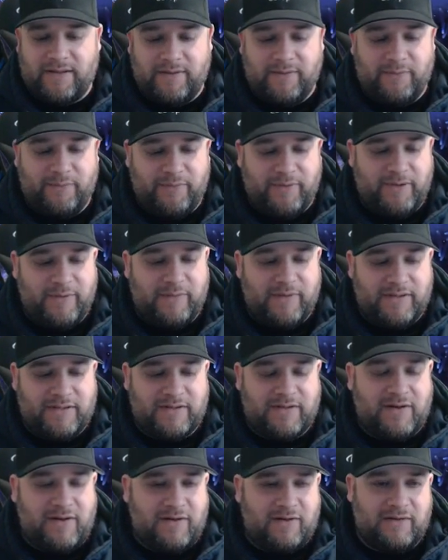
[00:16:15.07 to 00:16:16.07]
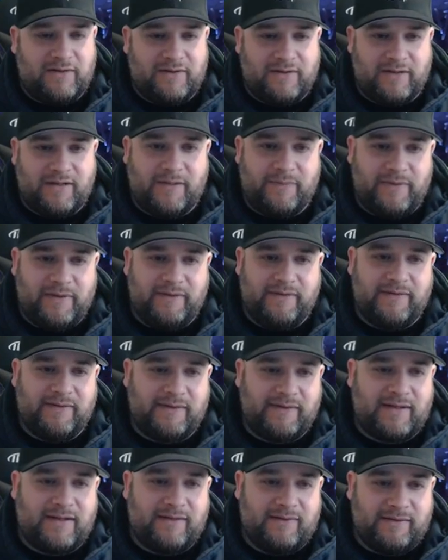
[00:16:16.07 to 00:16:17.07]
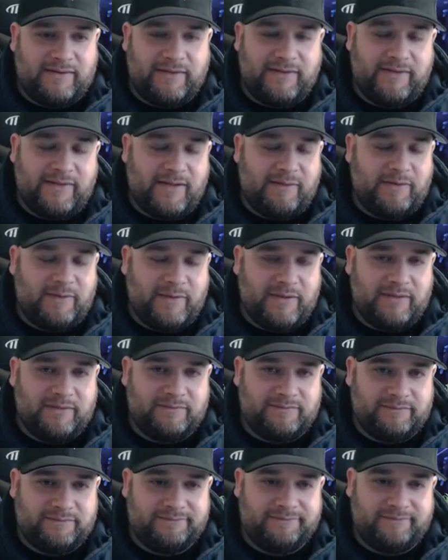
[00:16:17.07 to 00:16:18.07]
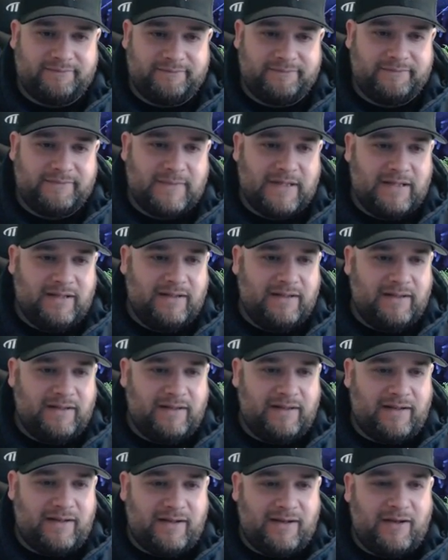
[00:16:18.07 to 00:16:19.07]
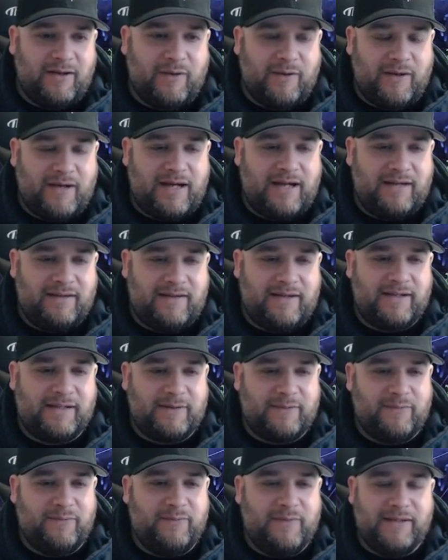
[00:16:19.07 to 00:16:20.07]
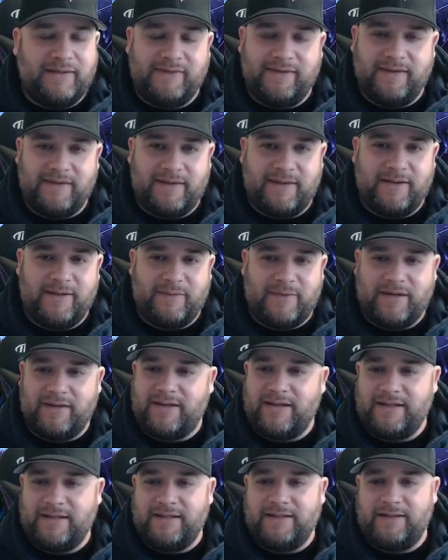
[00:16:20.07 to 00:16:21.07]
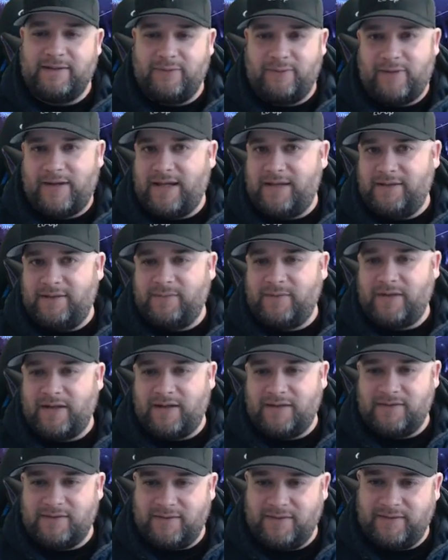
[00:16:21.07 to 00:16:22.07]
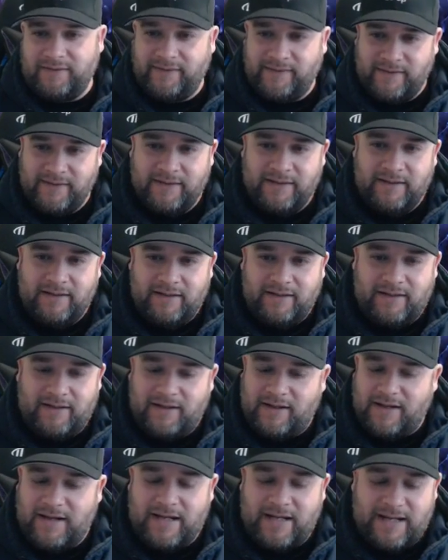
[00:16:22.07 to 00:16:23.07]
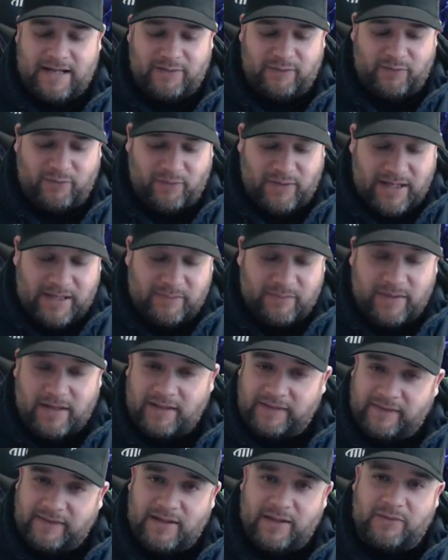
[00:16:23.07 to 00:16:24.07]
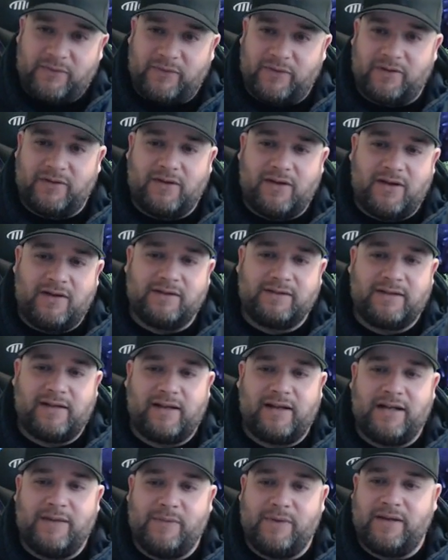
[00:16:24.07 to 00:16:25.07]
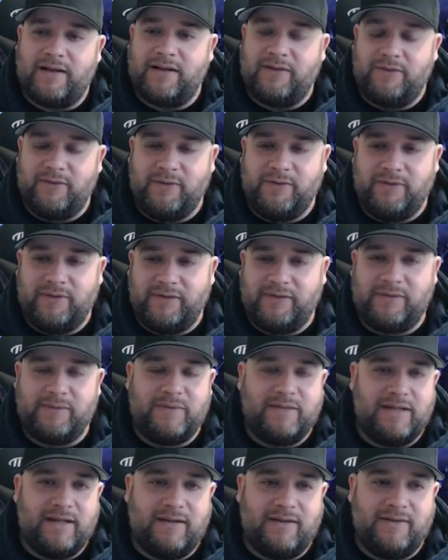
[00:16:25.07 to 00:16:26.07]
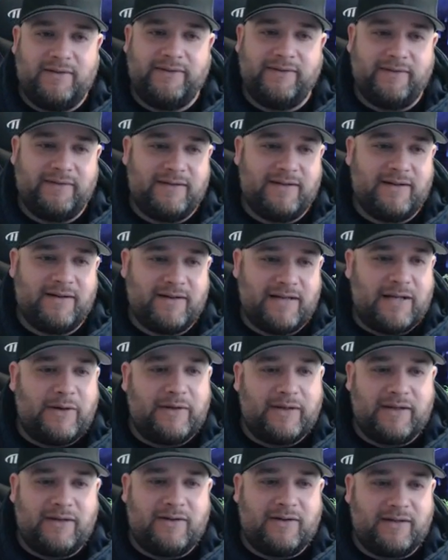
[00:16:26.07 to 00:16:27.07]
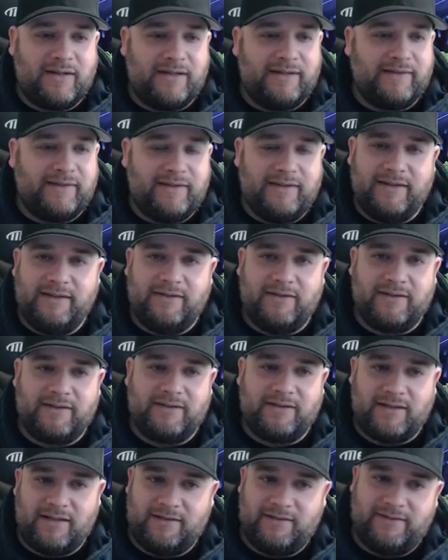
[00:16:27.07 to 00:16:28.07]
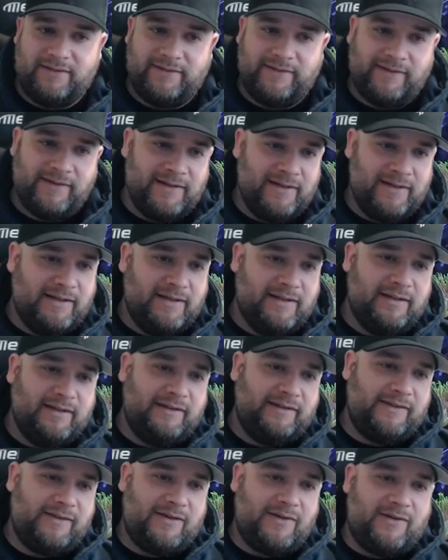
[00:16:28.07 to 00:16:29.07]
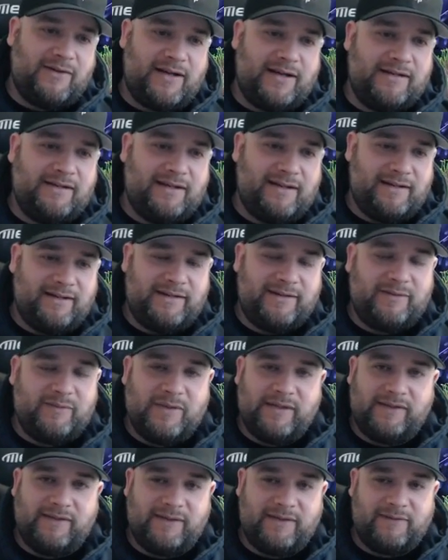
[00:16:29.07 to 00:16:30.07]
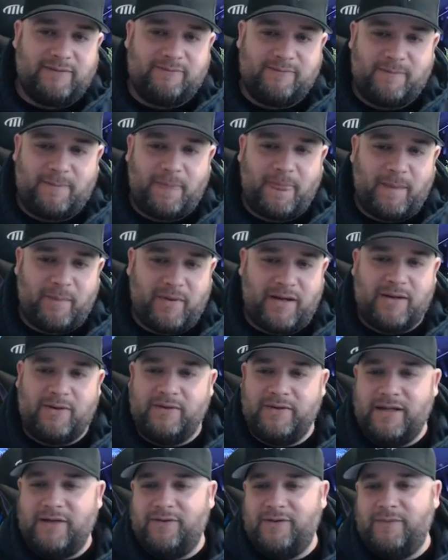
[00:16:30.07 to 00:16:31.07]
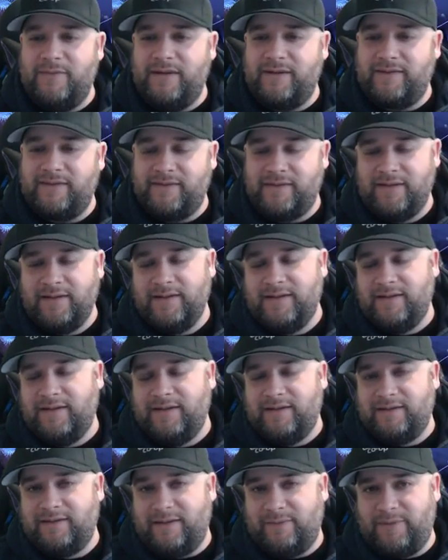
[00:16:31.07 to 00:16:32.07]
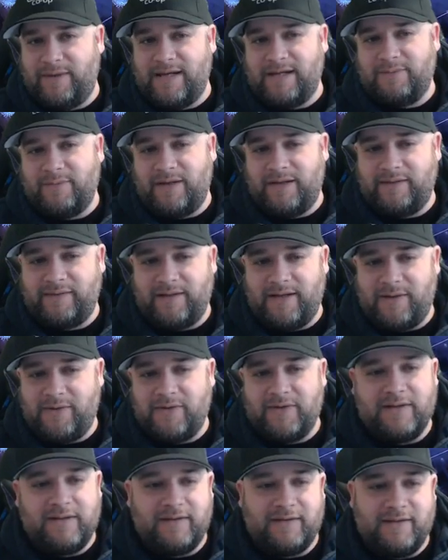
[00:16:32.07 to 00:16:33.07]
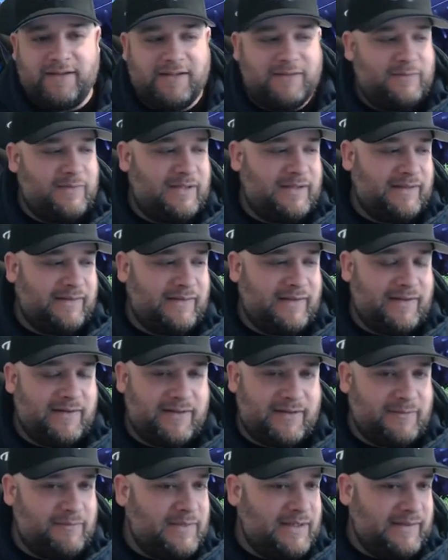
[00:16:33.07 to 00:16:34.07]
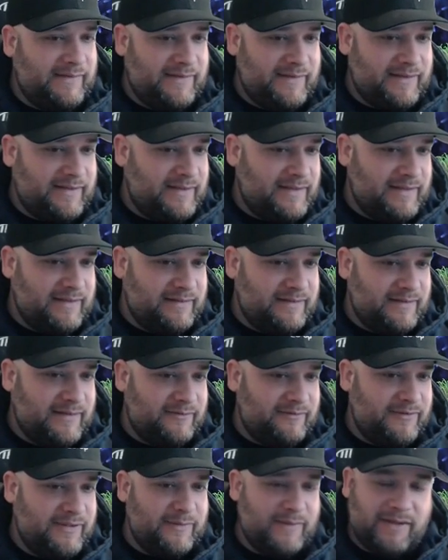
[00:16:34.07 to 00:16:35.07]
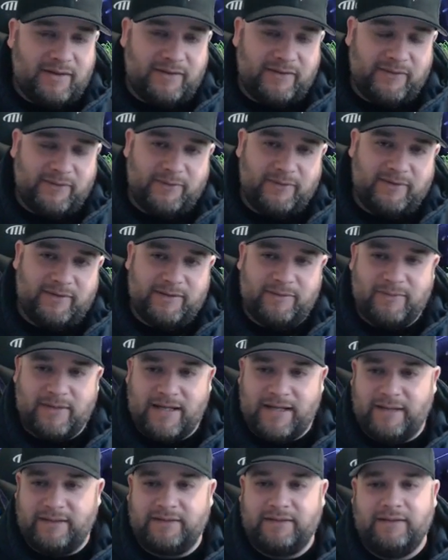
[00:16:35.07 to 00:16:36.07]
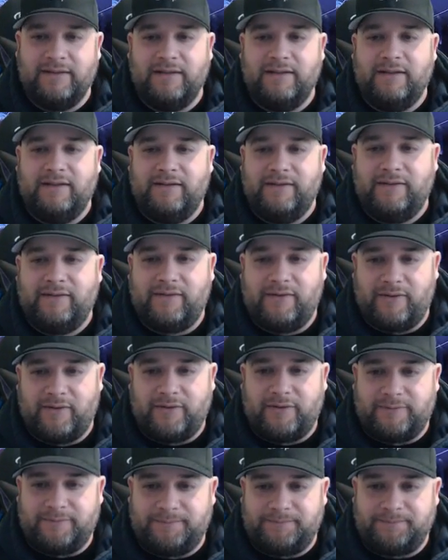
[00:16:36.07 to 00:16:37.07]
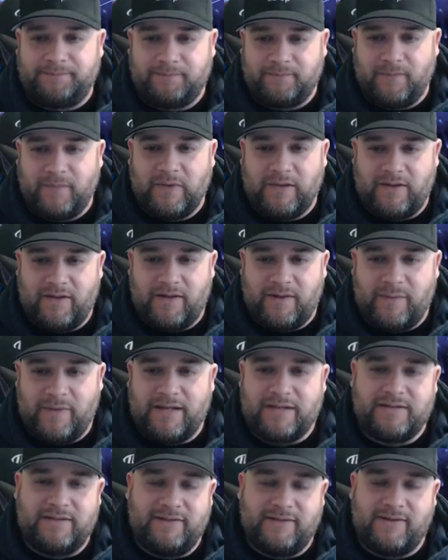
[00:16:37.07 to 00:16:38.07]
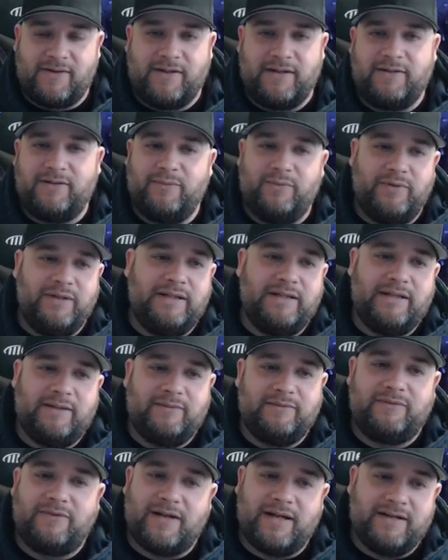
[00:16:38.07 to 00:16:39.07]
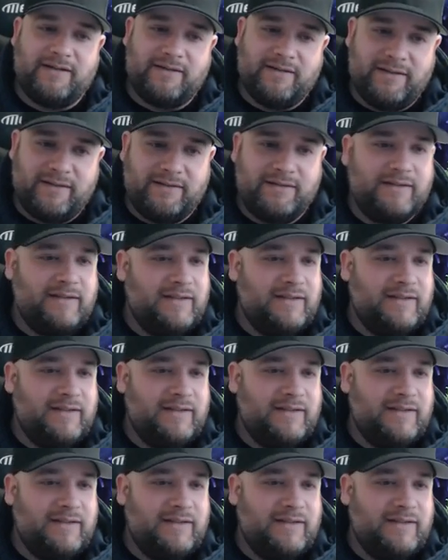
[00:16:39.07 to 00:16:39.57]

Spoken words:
pretty much all other guppies just kind of look the same to me. I like mixing them. I like getting random colors. I had red Moscow for a long time, and then I threw in some yellows in there, and now I get all kinds of neat looking colors. So I like mixing them. But I'll never mix the black Moscow with anything because they look amazing, and the females are really black. So I'm actually starting to breed them finally.